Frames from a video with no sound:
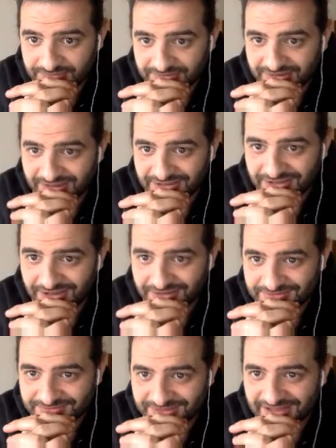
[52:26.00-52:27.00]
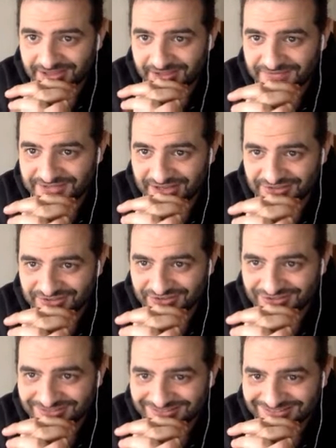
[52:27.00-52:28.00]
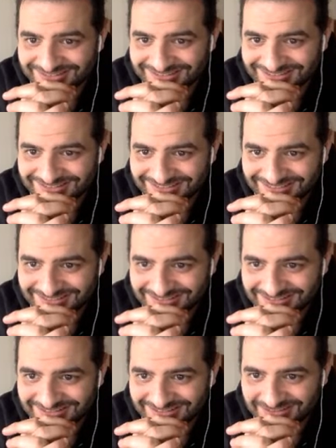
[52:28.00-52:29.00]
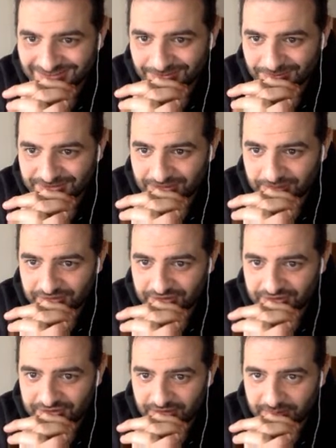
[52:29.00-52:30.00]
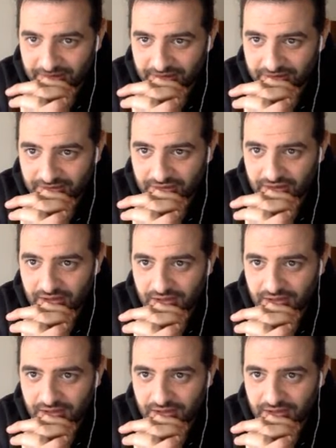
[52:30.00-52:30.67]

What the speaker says: Gay love sessions. What time do you think you're gonna get back on?